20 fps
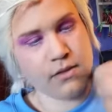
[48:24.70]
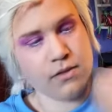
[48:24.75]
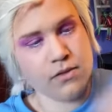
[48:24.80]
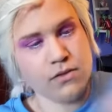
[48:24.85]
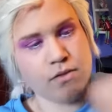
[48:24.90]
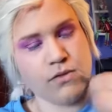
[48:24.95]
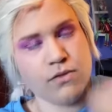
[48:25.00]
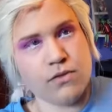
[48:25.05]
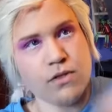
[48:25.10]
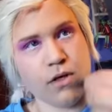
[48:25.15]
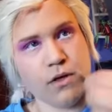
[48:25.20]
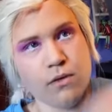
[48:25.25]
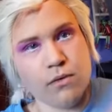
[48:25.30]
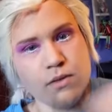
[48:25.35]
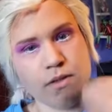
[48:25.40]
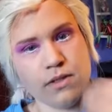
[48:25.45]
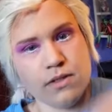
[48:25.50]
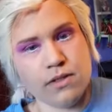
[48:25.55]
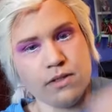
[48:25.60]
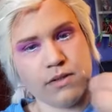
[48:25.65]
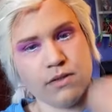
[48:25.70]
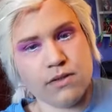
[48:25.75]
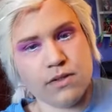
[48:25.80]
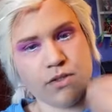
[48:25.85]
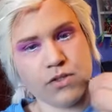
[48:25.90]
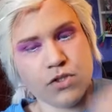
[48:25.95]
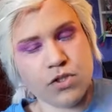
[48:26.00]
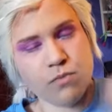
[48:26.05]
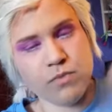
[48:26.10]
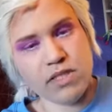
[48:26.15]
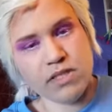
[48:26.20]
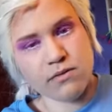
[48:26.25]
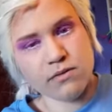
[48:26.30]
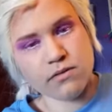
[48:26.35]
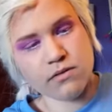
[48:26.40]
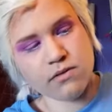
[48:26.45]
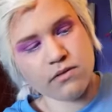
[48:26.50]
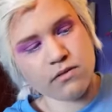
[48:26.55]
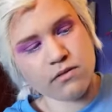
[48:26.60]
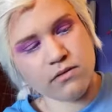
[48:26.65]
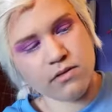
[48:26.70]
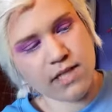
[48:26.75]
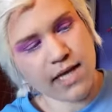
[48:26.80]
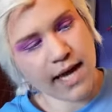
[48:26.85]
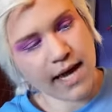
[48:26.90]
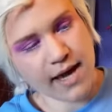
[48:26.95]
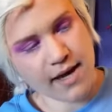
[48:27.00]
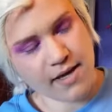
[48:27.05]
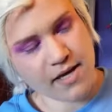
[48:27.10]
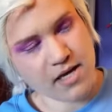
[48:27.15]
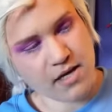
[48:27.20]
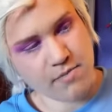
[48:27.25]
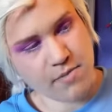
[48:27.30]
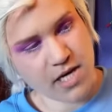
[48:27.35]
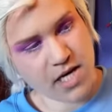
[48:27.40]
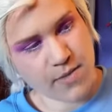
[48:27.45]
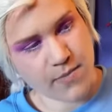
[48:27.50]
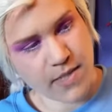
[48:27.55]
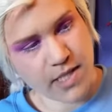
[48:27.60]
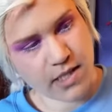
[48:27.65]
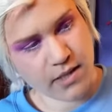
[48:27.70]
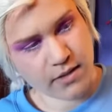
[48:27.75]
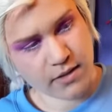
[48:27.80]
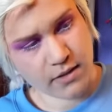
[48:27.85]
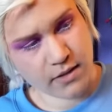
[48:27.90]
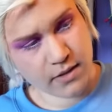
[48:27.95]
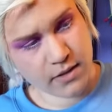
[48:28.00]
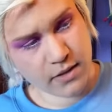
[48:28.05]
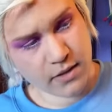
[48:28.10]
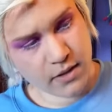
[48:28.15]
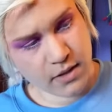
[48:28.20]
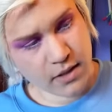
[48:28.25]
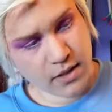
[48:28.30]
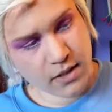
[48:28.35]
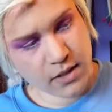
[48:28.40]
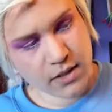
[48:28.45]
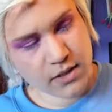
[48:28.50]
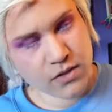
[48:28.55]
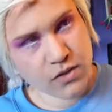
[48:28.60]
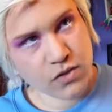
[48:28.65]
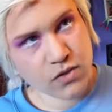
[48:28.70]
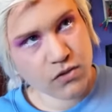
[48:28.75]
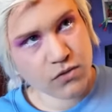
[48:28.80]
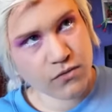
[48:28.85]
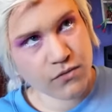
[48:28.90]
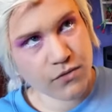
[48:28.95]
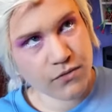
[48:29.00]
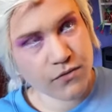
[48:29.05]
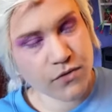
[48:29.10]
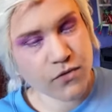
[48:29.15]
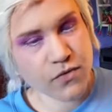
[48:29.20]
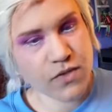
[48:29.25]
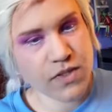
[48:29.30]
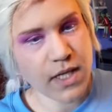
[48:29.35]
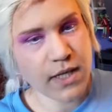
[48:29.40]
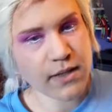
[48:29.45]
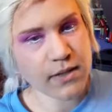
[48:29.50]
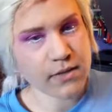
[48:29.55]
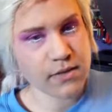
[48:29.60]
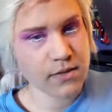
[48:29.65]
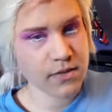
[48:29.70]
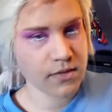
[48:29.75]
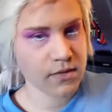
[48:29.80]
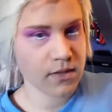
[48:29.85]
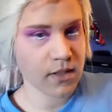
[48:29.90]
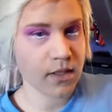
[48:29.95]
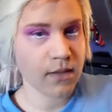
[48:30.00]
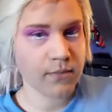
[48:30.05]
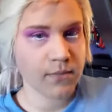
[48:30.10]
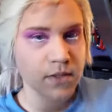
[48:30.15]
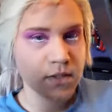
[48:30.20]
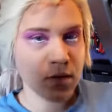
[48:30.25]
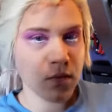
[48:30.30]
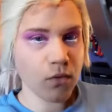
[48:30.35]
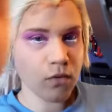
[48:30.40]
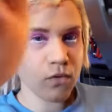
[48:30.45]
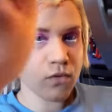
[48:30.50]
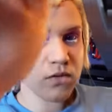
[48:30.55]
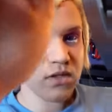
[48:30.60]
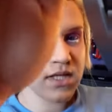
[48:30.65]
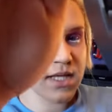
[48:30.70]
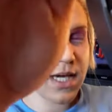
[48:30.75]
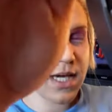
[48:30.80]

So, this should be tacky, maybe. I like to do it for a few seconds. Now, I'm going to hold the